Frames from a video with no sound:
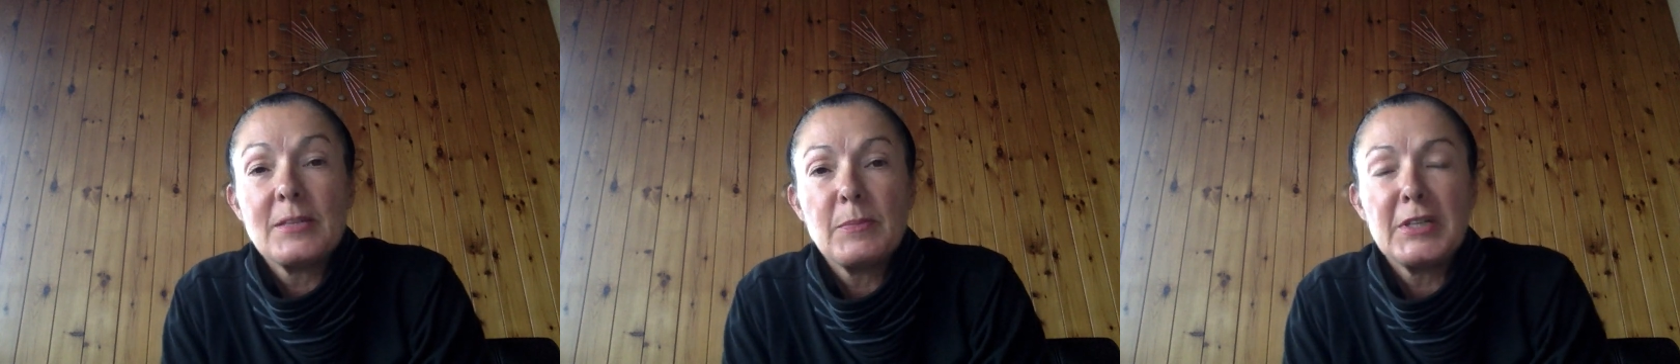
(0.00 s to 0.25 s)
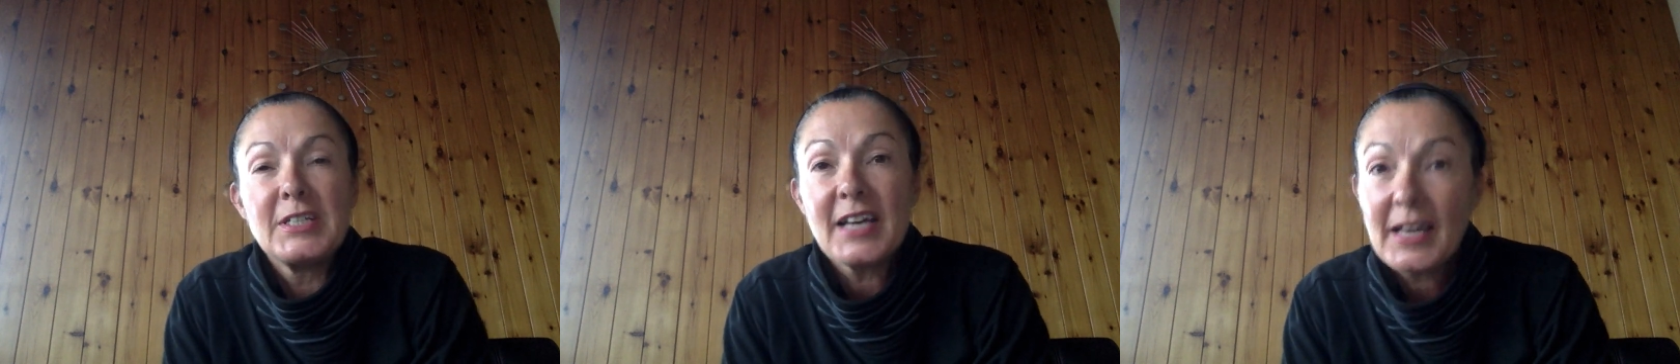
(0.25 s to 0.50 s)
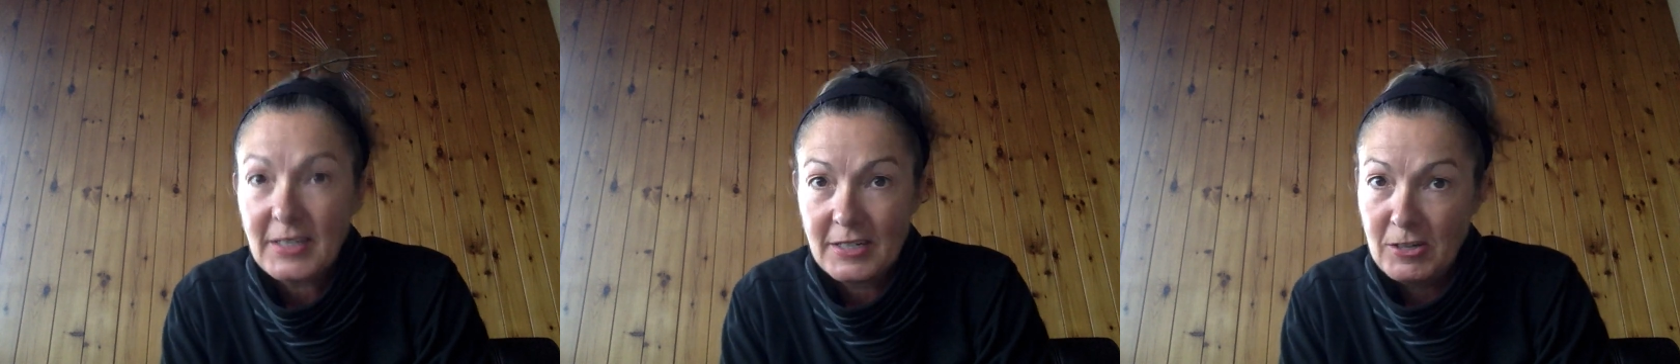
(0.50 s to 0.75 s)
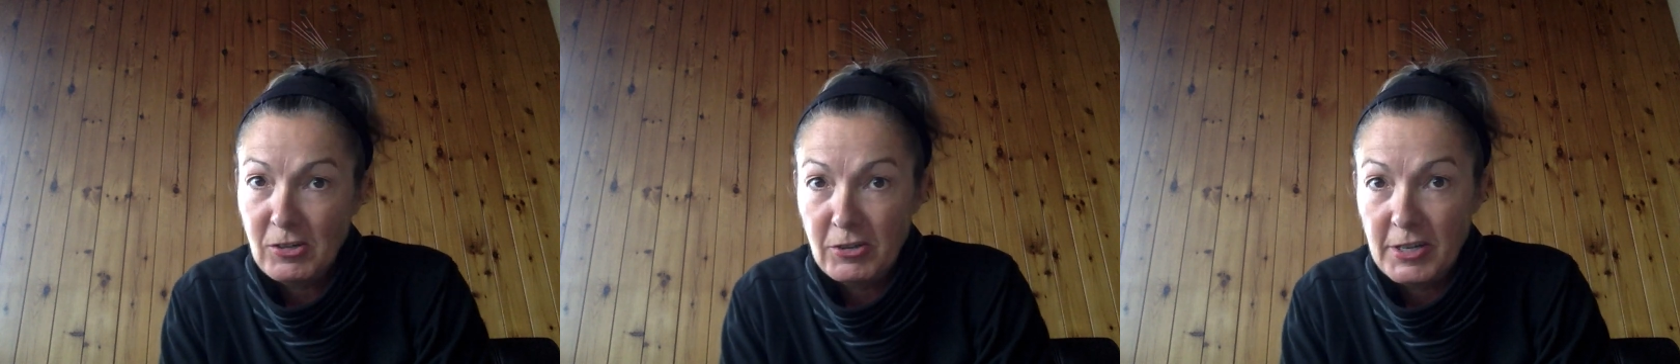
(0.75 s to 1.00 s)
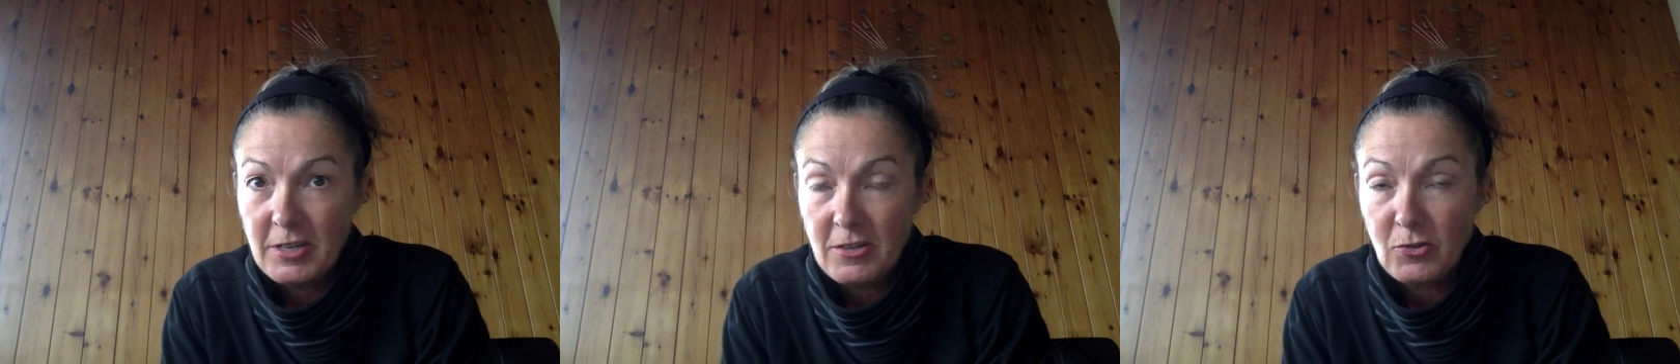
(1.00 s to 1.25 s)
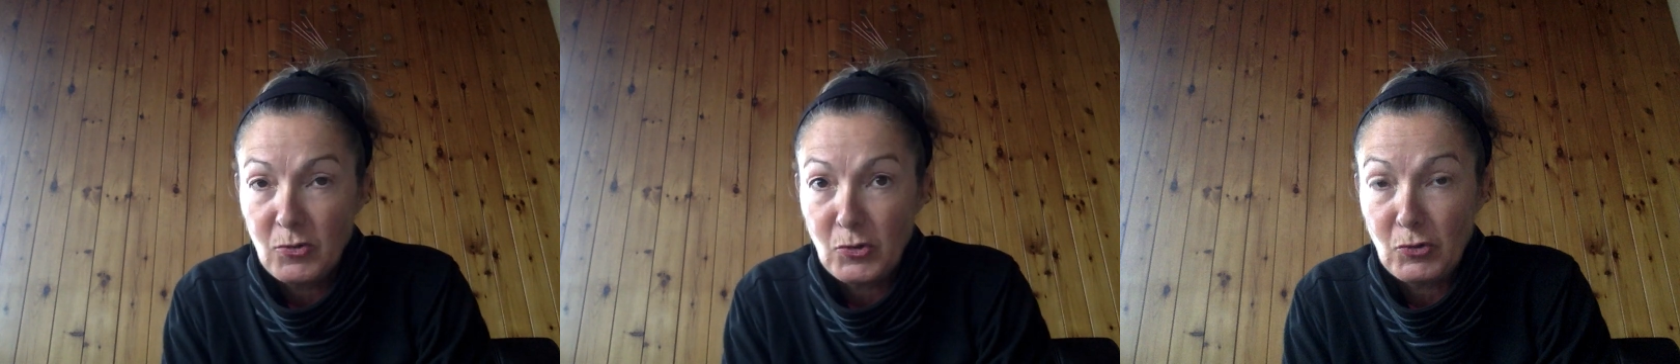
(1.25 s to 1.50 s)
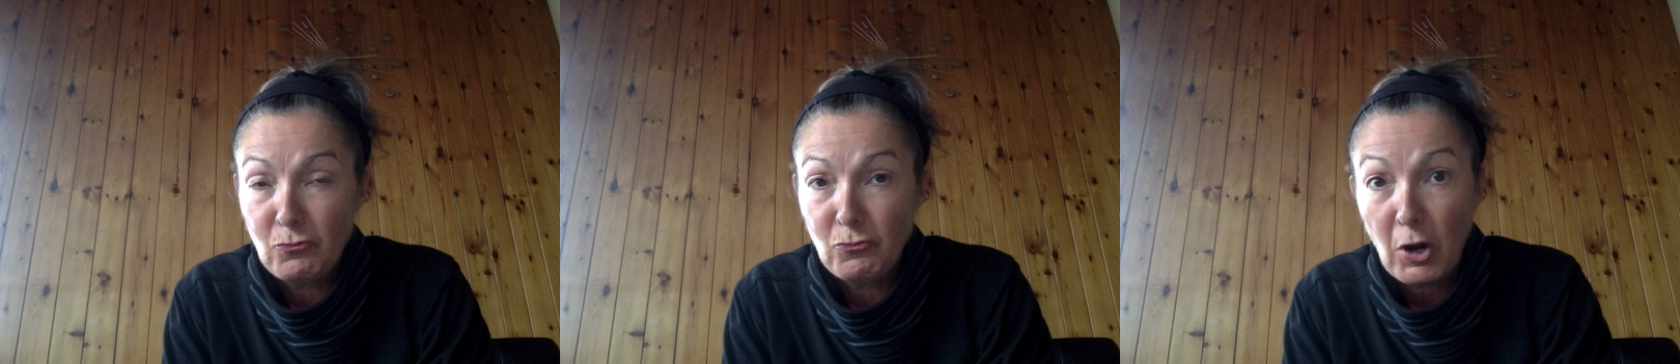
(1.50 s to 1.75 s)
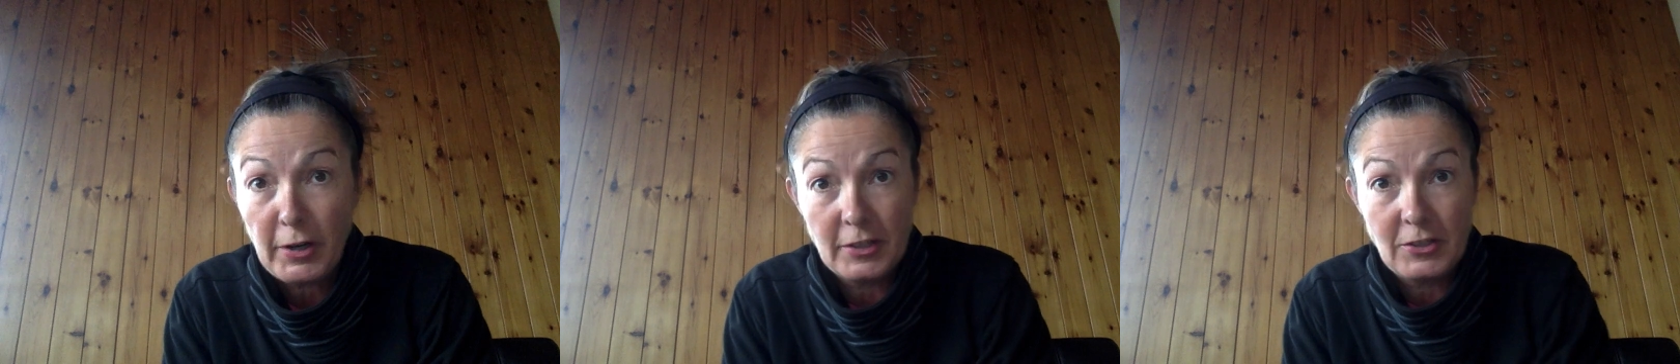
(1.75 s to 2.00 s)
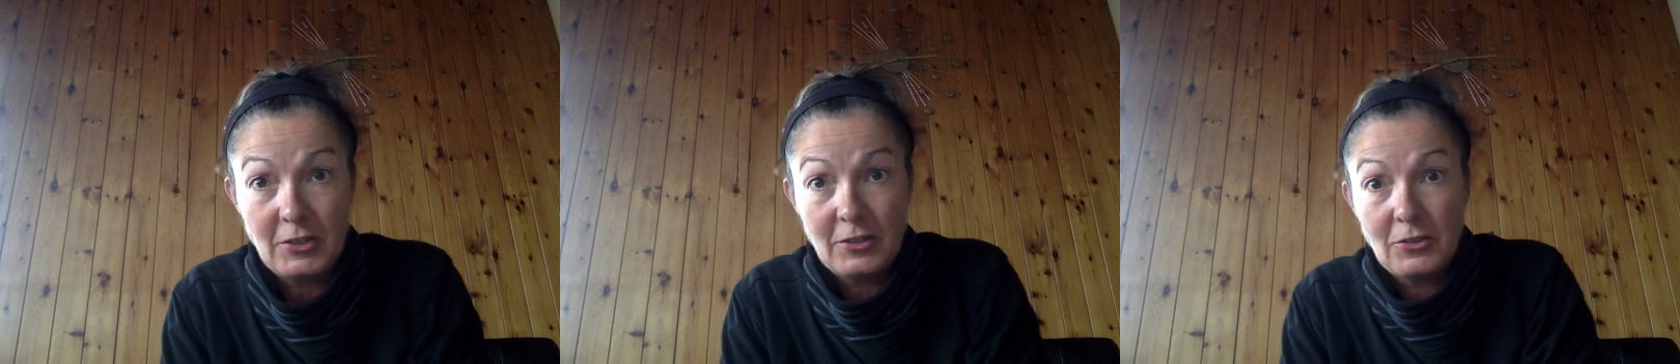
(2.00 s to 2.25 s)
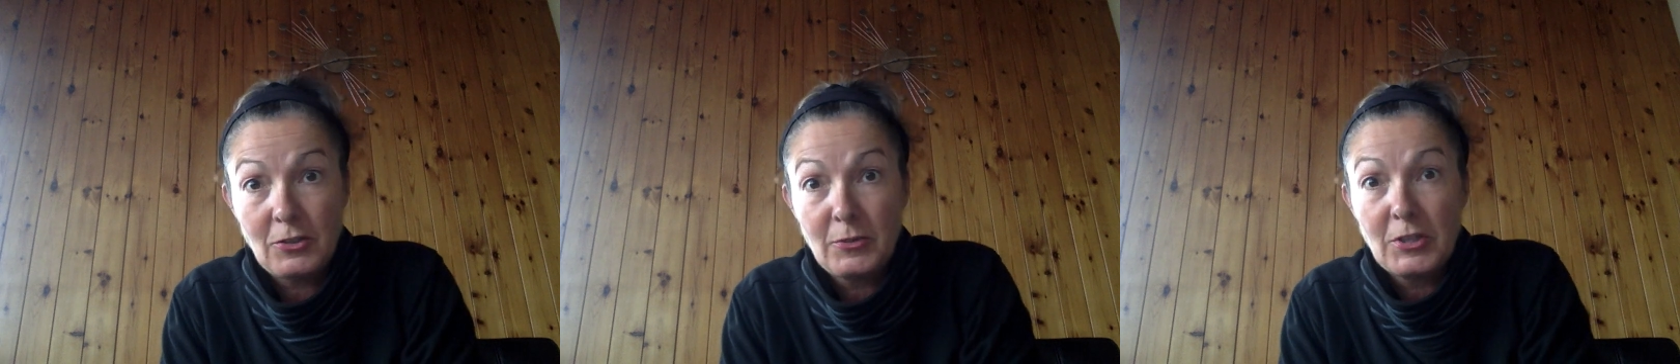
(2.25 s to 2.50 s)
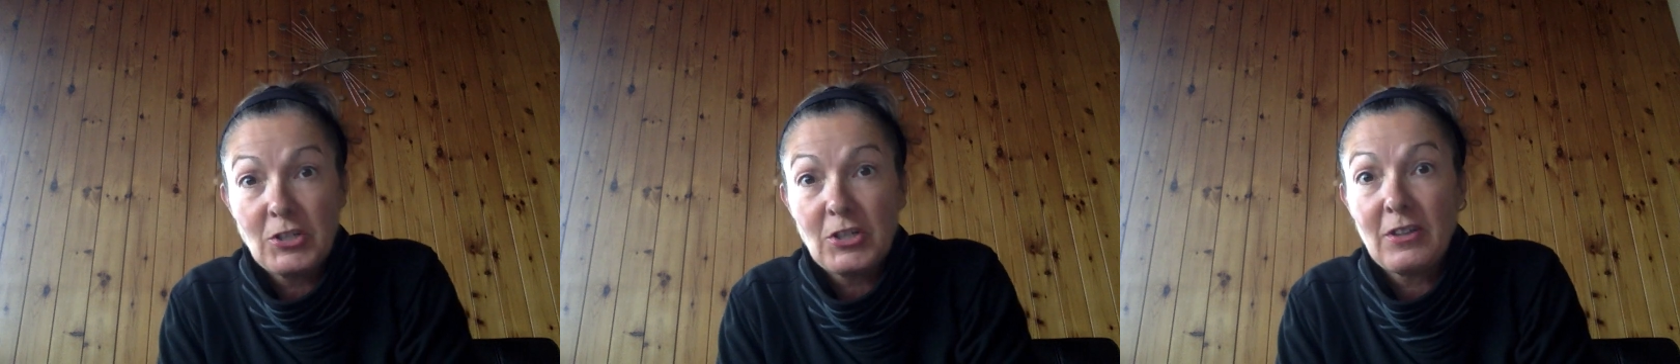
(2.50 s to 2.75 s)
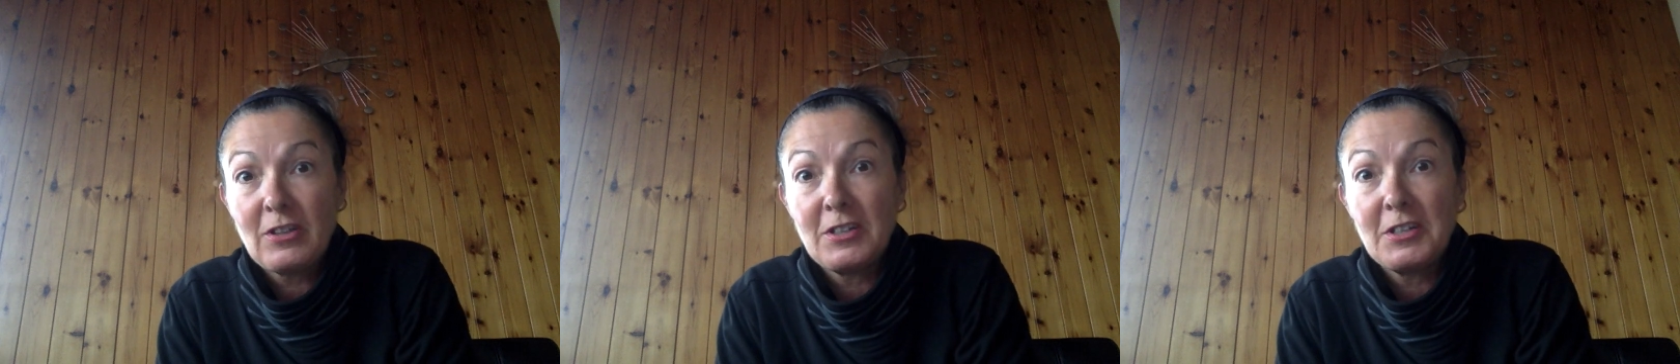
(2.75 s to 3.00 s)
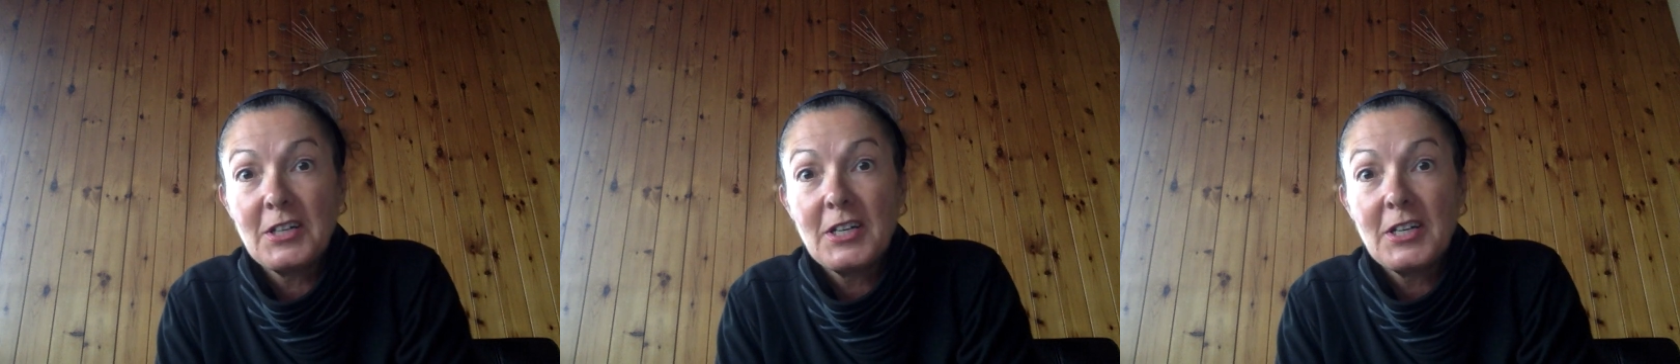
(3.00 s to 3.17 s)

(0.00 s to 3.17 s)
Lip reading: my dad and I used to write to each other.